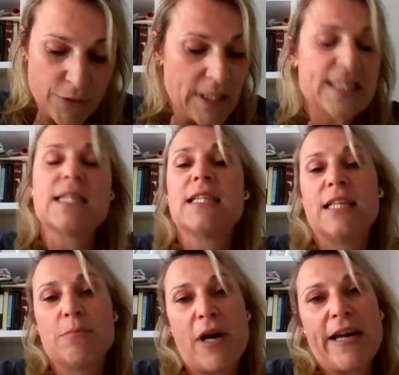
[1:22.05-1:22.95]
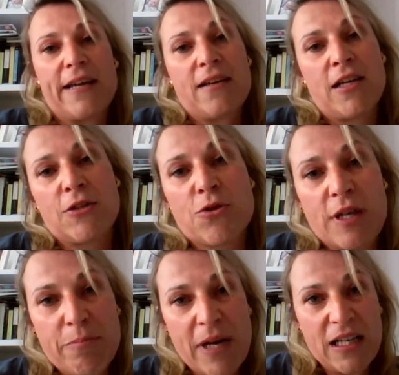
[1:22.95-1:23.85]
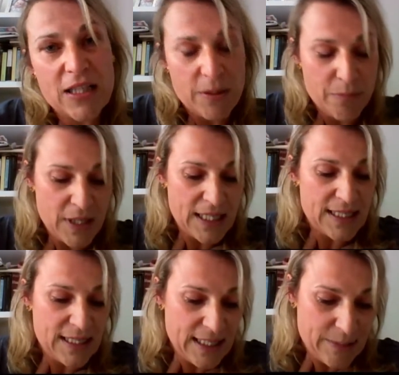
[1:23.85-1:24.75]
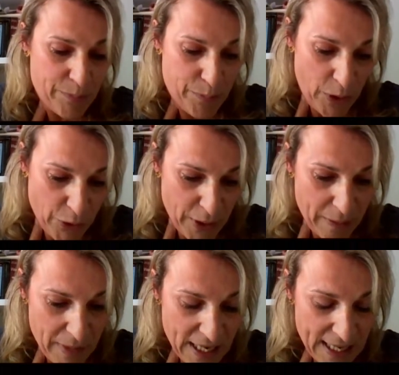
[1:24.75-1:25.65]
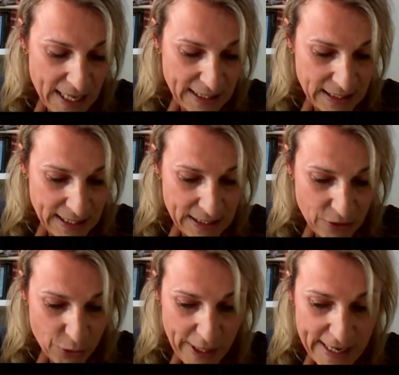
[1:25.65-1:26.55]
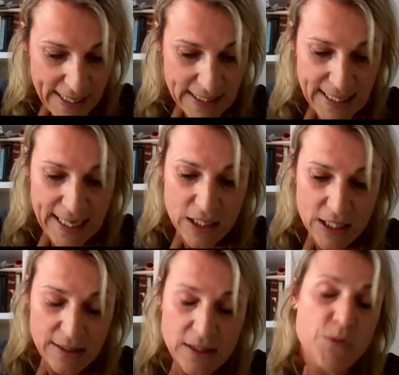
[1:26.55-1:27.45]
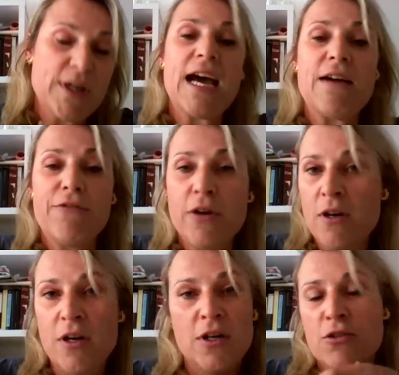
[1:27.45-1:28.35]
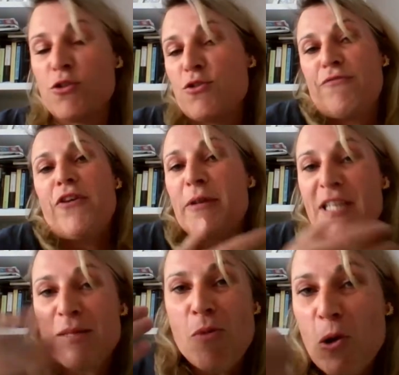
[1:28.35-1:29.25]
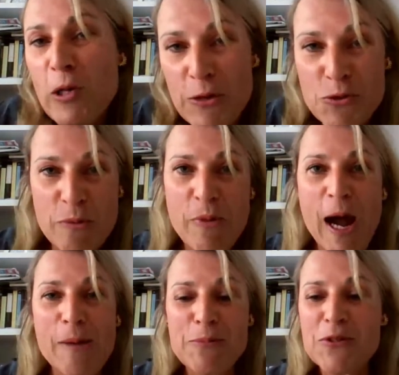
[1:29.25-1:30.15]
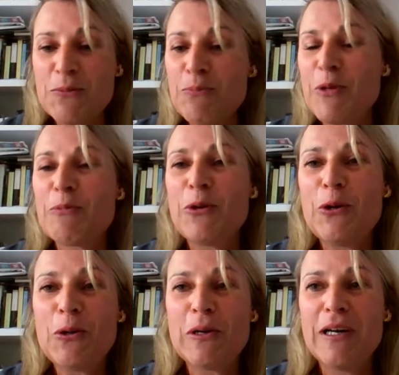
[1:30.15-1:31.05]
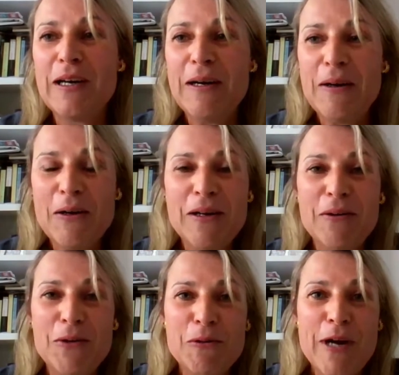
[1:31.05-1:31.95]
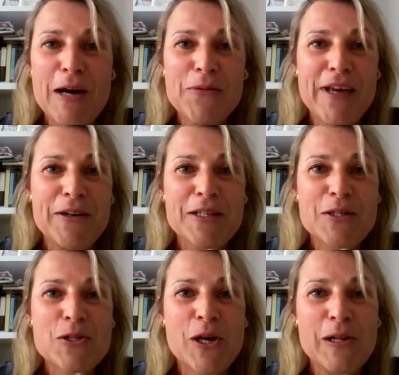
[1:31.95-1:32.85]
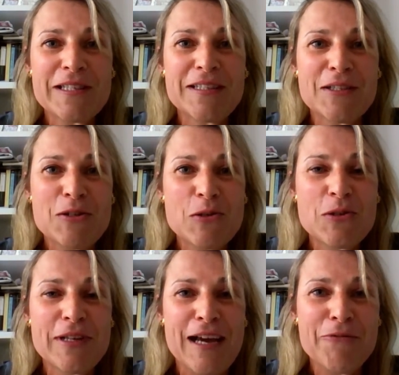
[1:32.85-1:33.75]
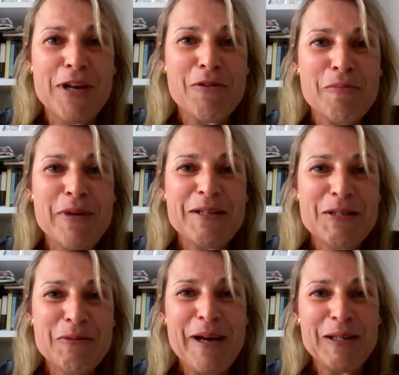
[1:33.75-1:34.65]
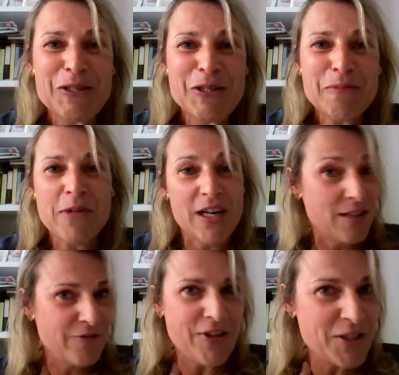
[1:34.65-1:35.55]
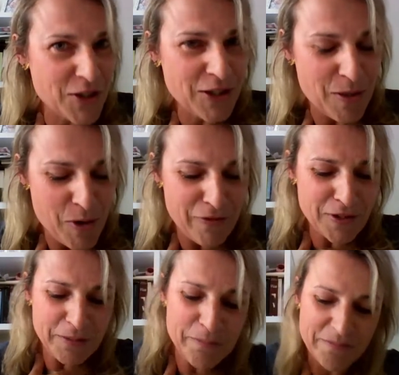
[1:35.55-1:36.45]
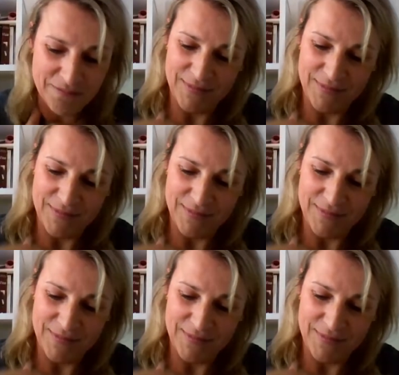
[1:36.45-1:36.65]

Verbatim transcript: of religion in my country, Belgium, is, is bothering me and, and creating tensions. We have just a very small country, perhaps people uh, around there in Charleston have never been to Belgium. I am to come over.